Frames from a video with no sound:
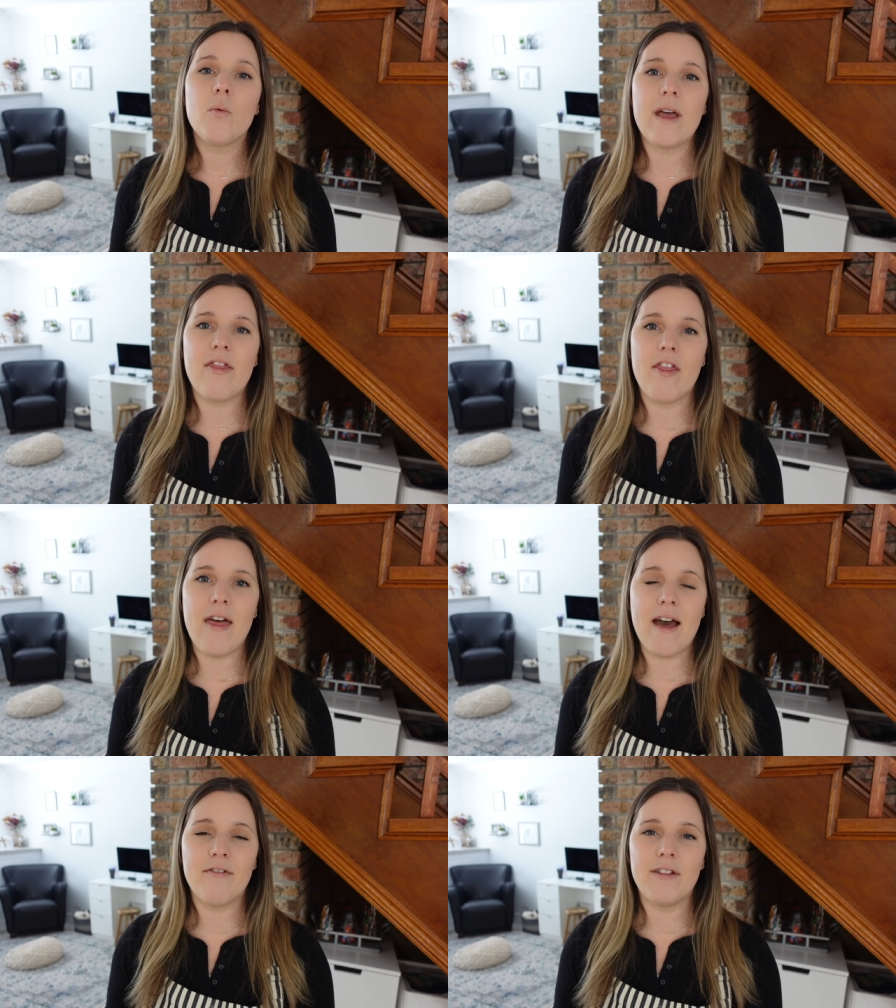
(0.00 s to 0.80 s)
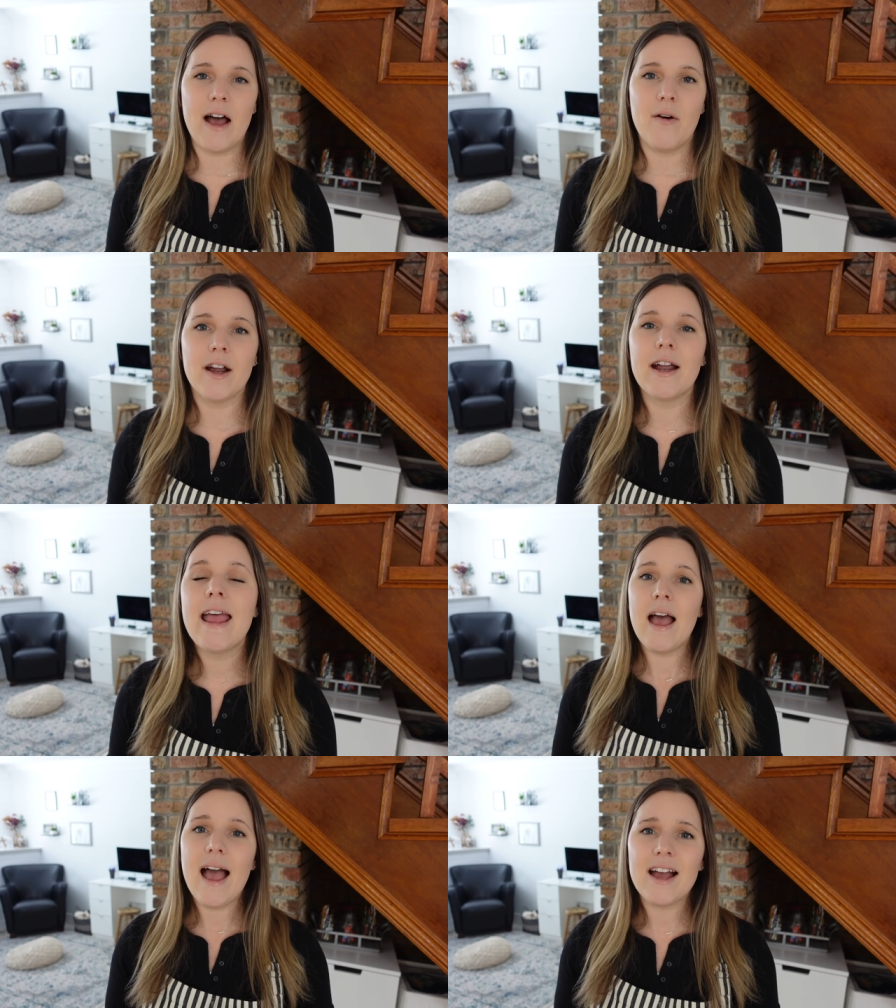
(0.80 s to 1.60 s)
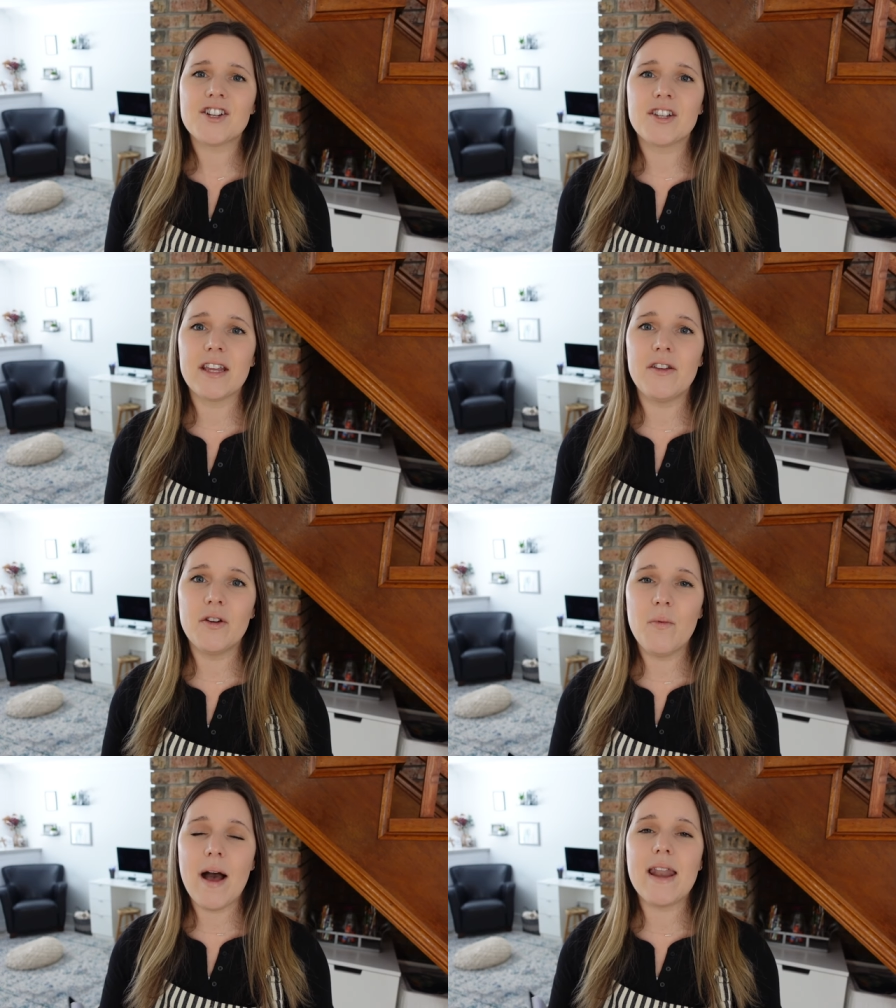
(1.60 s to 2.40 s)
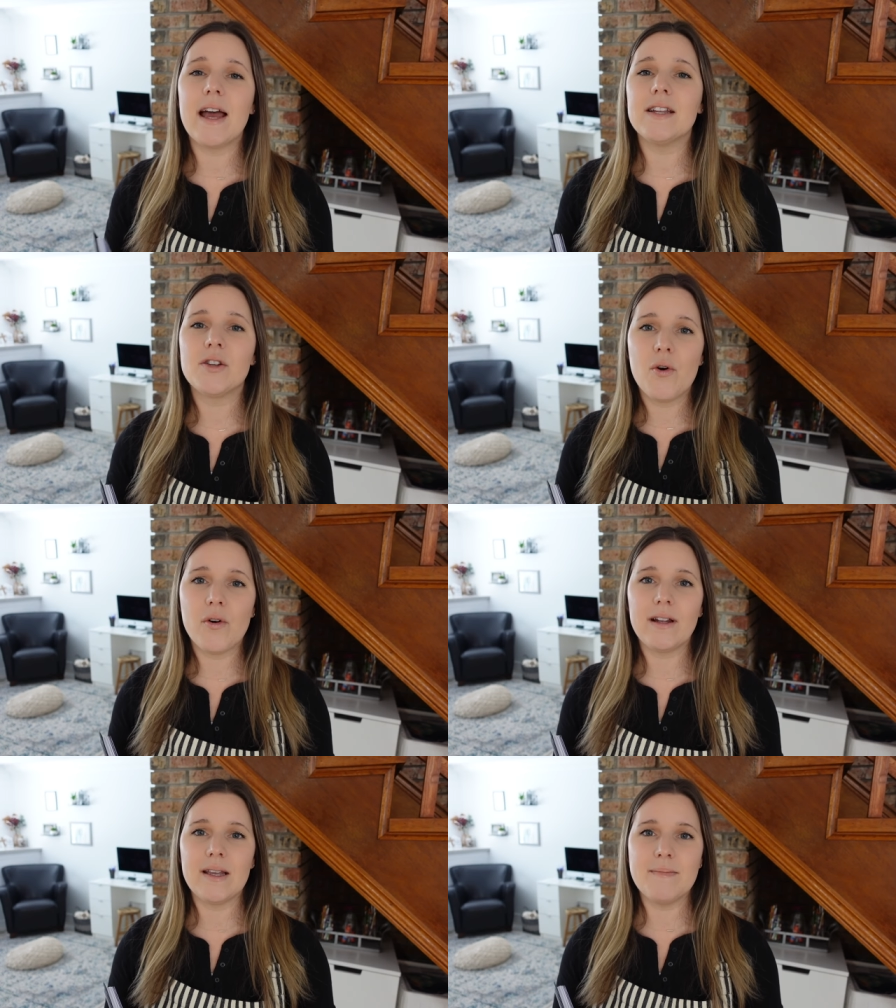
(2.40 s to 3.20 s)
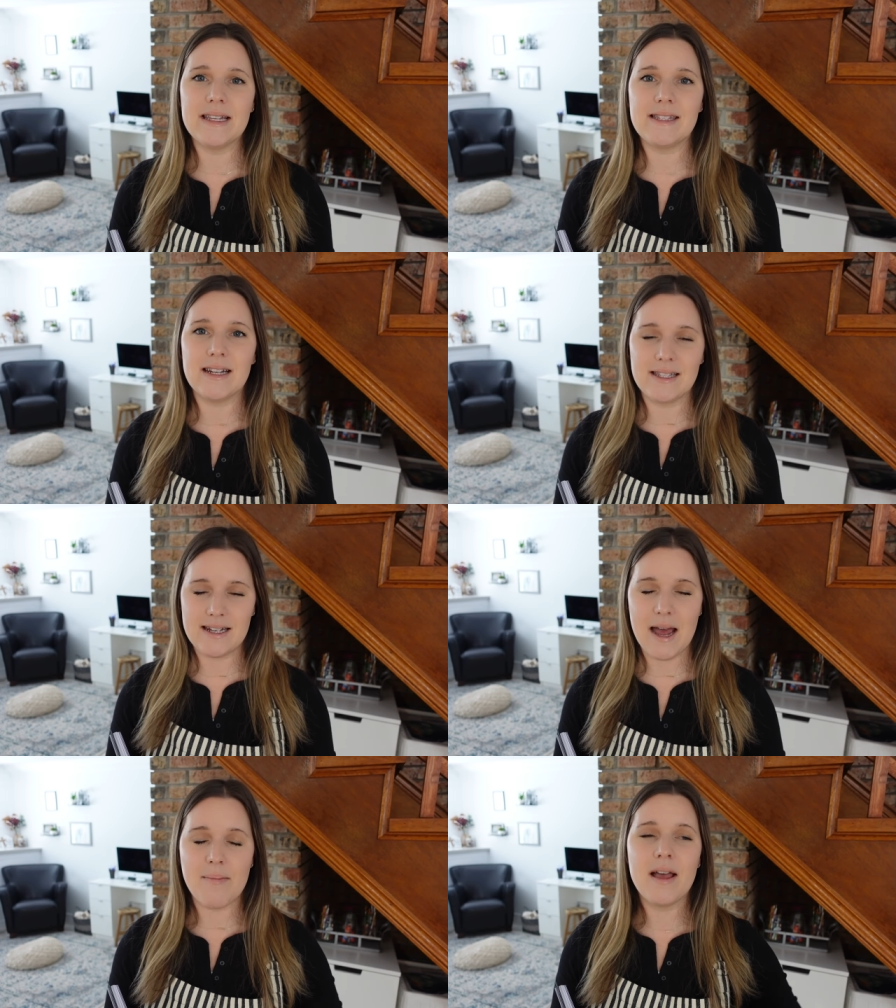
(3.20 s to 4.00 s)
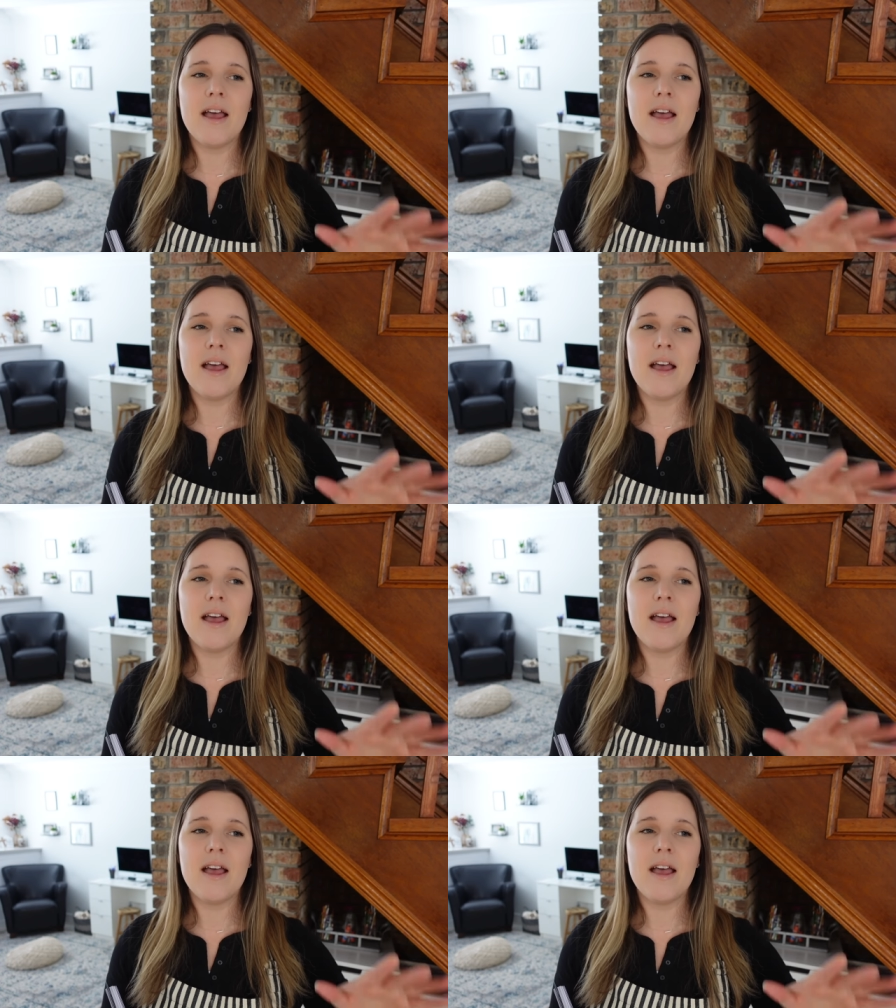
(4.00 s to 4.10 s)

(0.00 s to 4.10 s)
with that flour. Actually, you know what? I totally missed a step.